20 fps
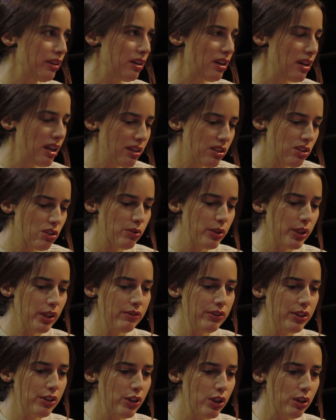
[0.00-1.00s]
the history
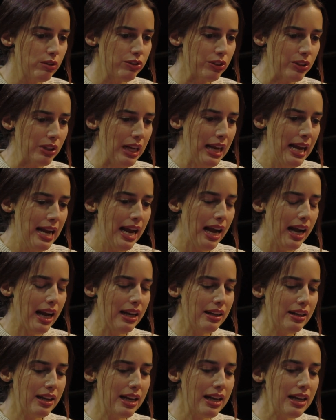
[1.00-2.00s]
of the novel,
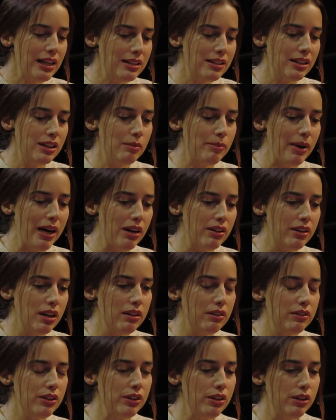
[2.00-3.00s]
and is
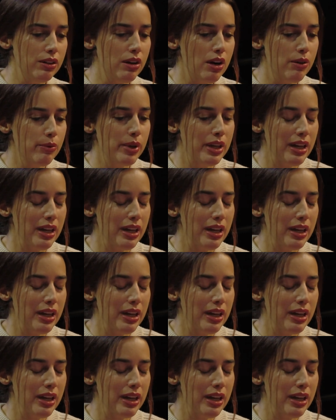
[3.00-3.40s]
about, you know,